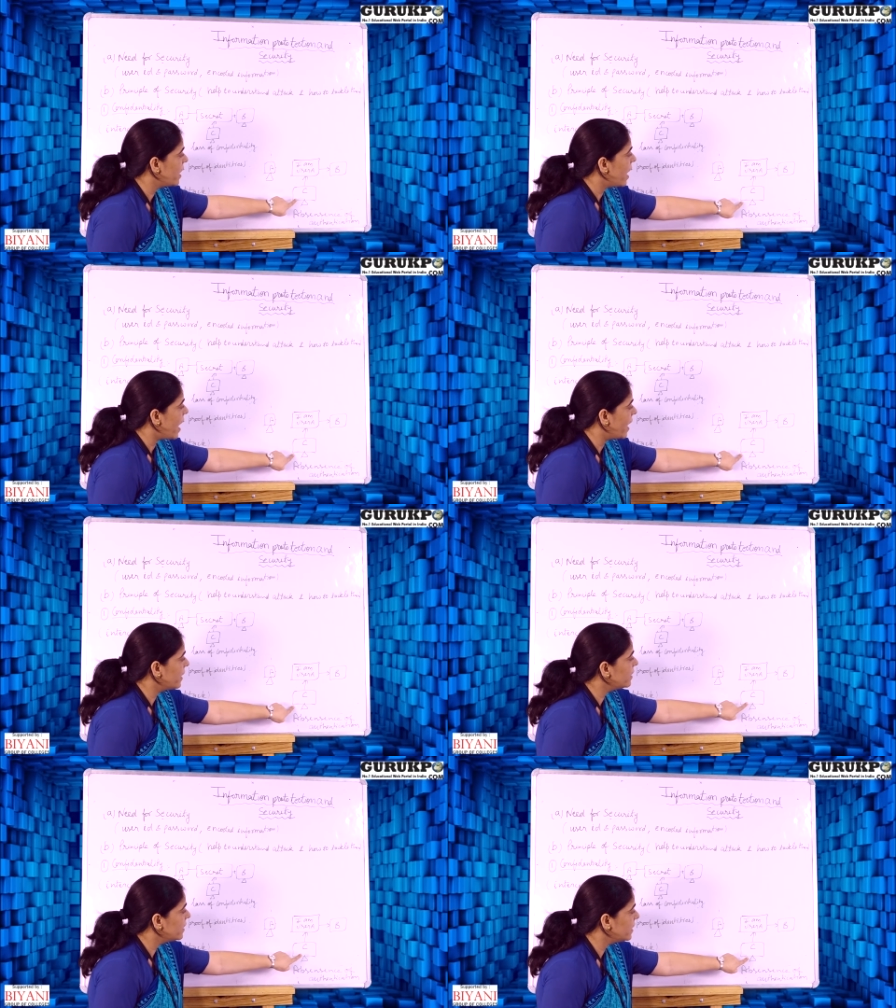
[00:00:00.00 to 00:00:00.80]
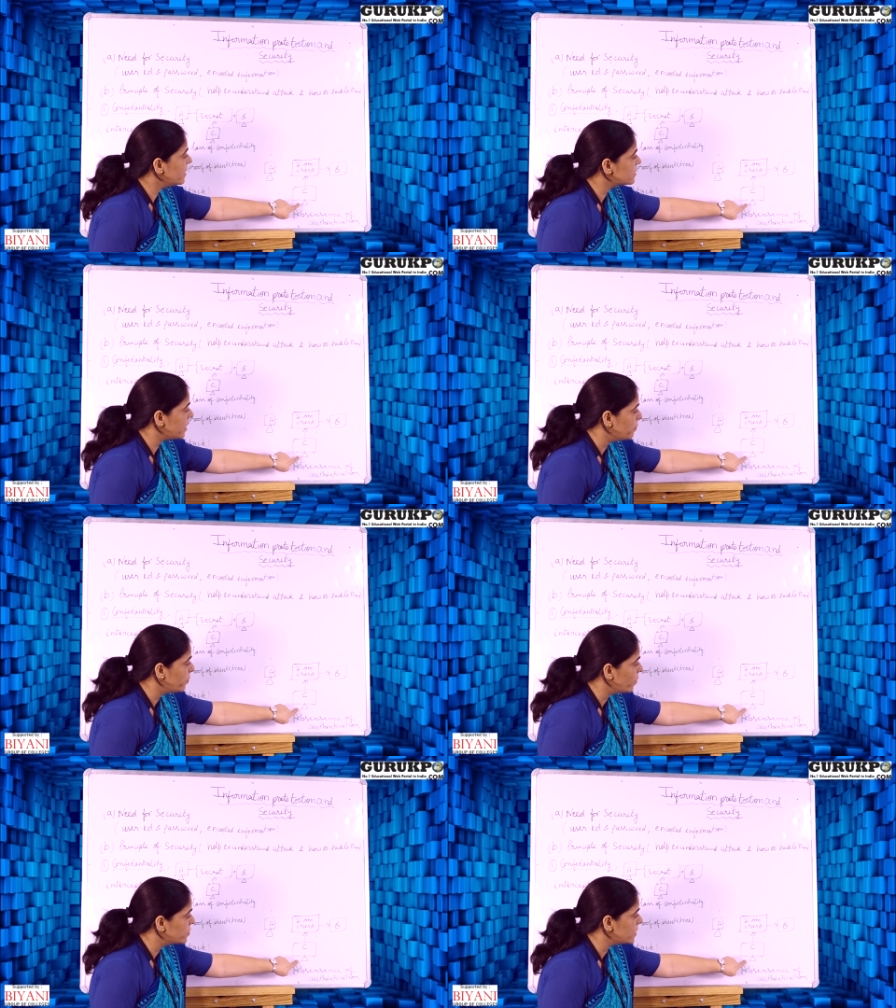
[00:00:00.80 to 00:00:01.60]
and he is
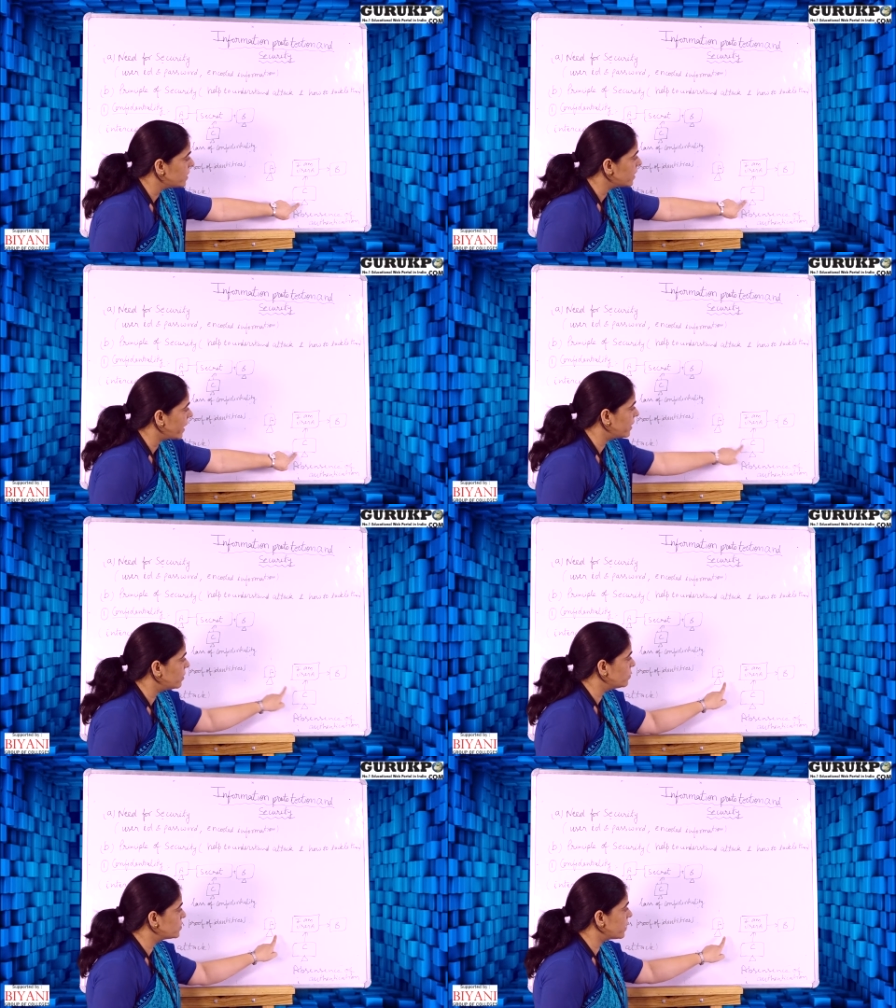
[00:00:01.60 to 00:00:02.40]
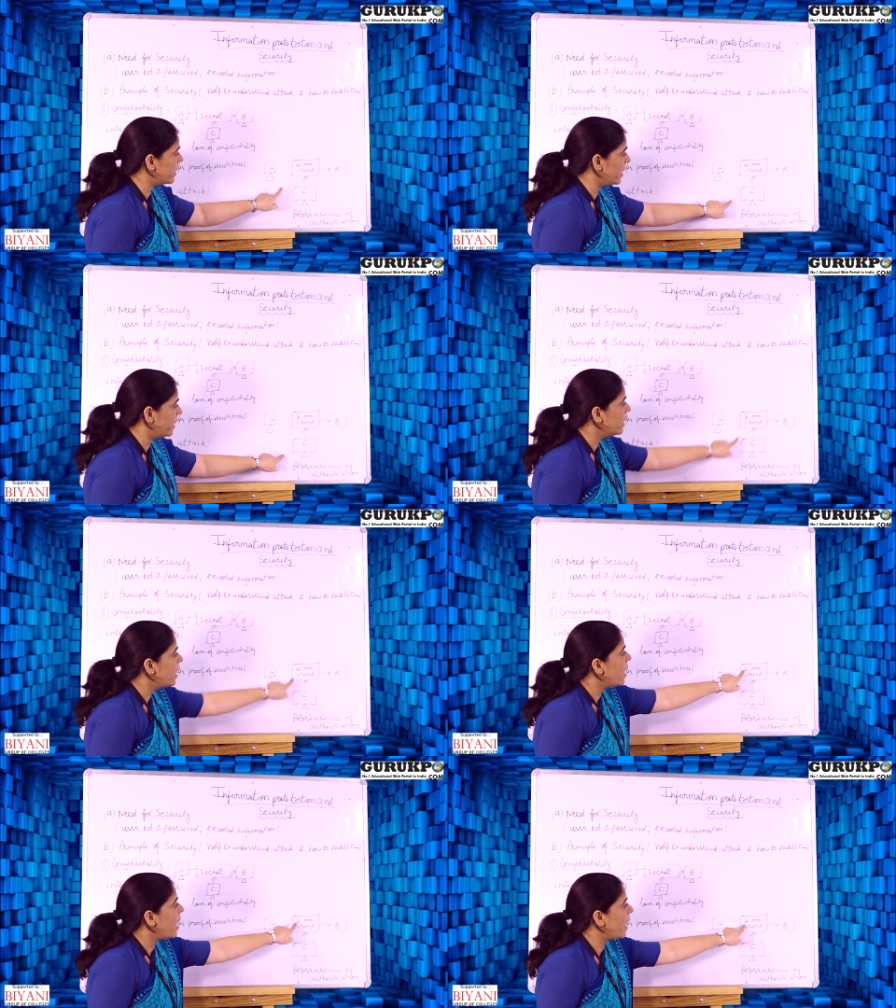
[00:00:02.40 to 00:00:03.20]
imposing like user A,
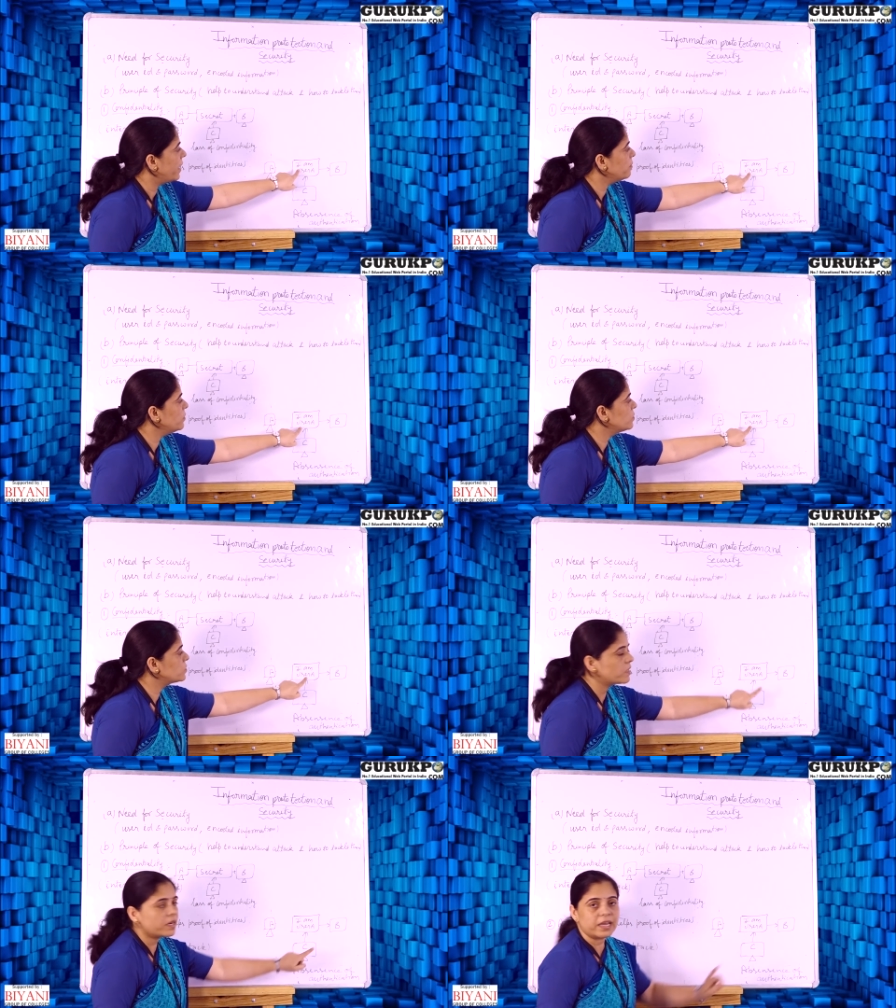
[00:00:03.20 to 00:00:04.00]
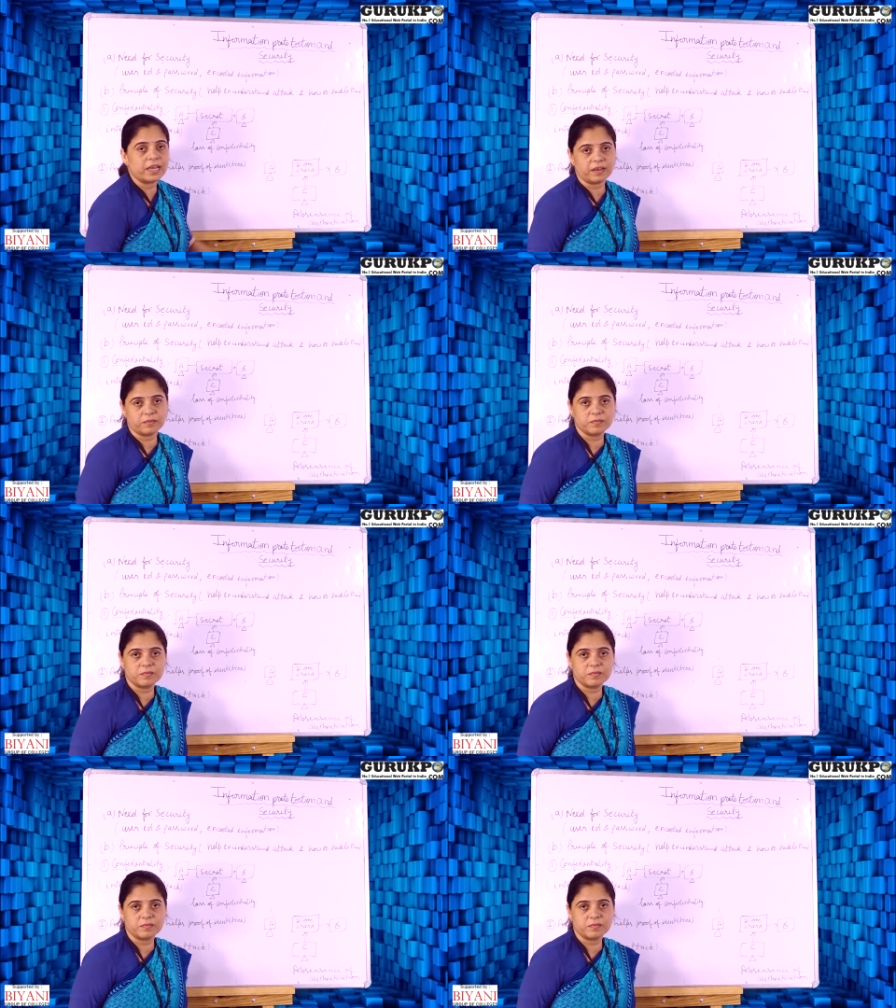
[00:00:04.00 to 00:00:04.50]
I am user A,